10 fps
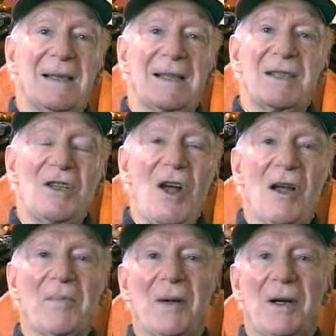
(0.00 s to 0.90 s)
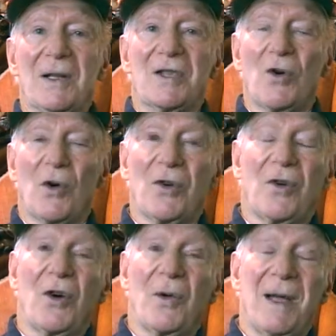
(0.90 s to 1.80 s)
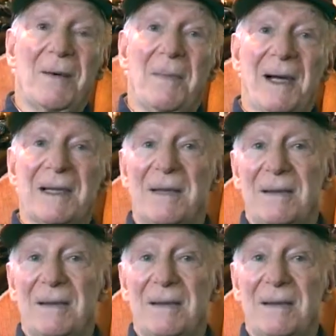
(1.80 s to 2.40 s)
is not because North Korea might